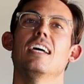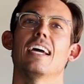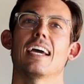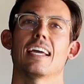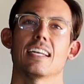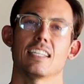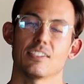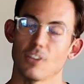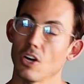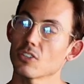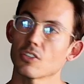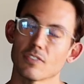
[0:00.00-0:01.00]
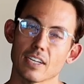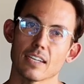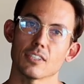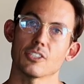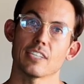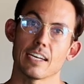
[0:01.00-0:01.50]
And it's also very
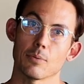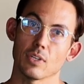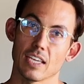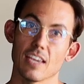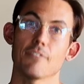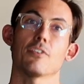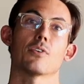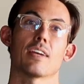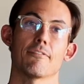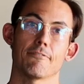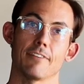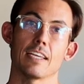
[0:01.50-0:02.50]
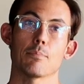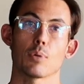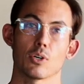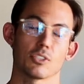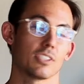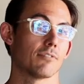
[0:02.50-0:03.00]
understandable if you're a fit
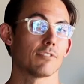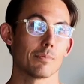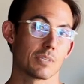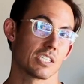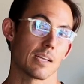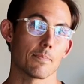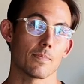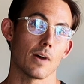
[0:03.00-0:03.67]
person from some